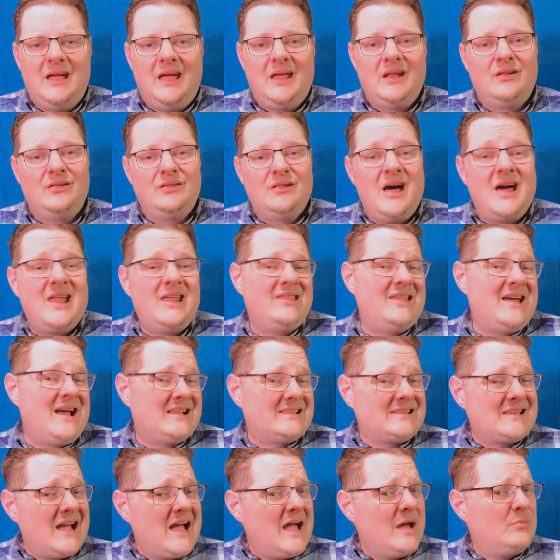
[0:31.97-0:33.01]
And a lot of
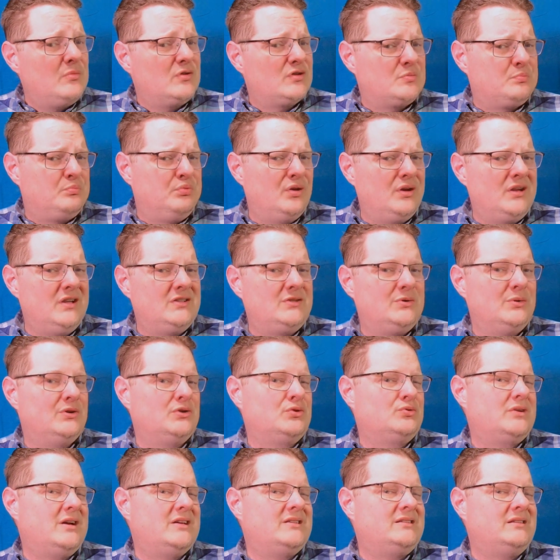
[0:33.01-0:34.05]
that time was put into
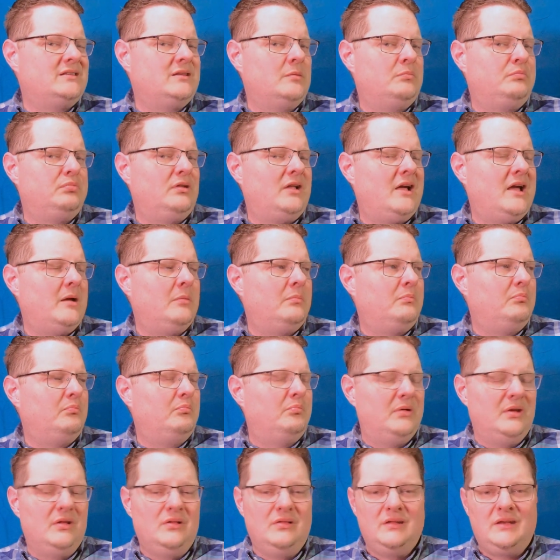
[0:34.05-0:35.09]
addressing the
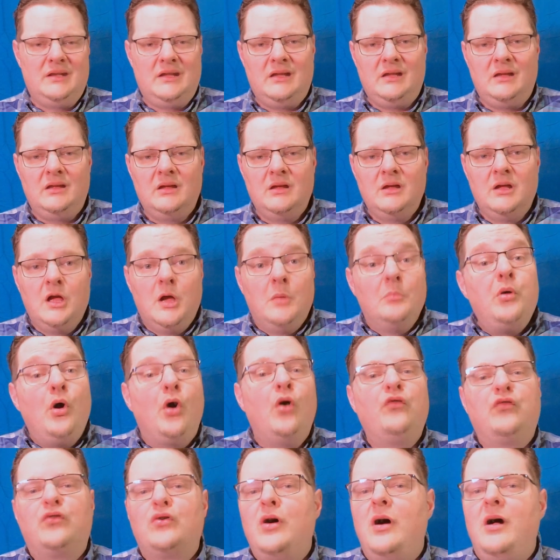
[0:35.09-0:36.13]
playability. But
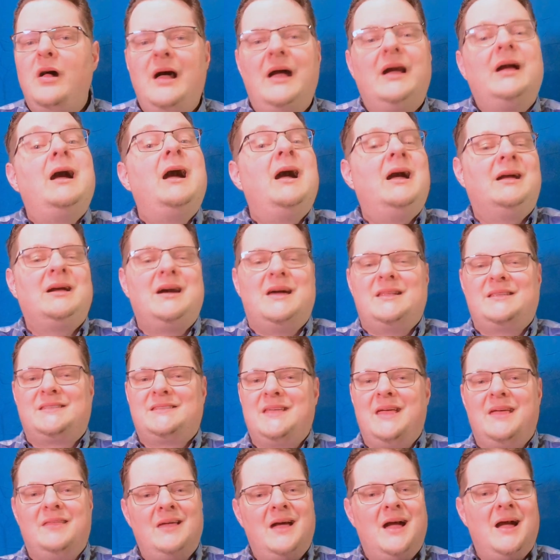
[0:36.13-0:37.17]
overall, I gotta
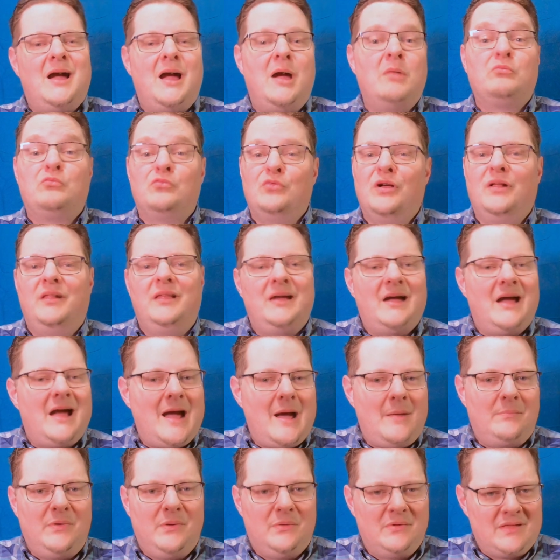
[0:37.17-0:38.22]
say, I'm really
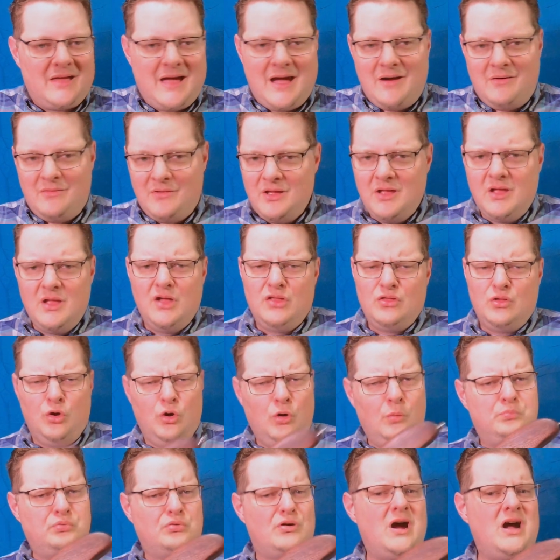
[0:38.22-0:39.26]
happy with how the
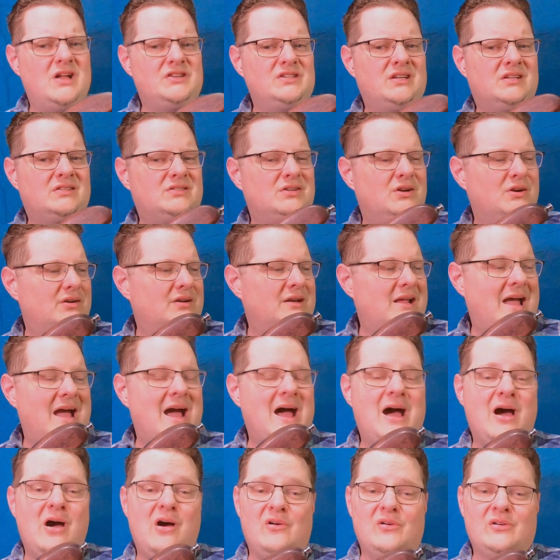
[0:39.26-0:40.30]
whole project turned
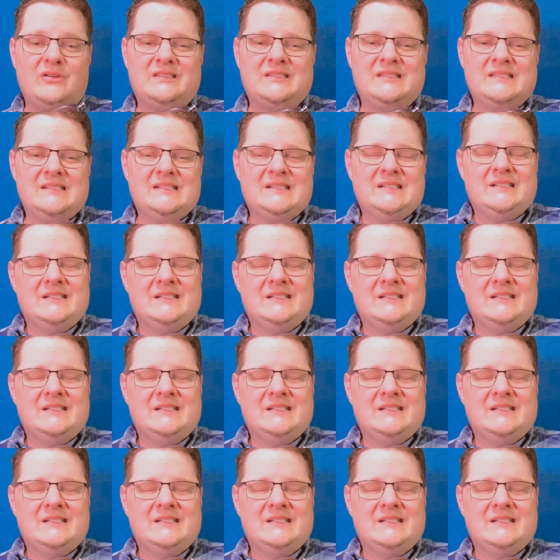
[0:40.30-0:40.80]
out.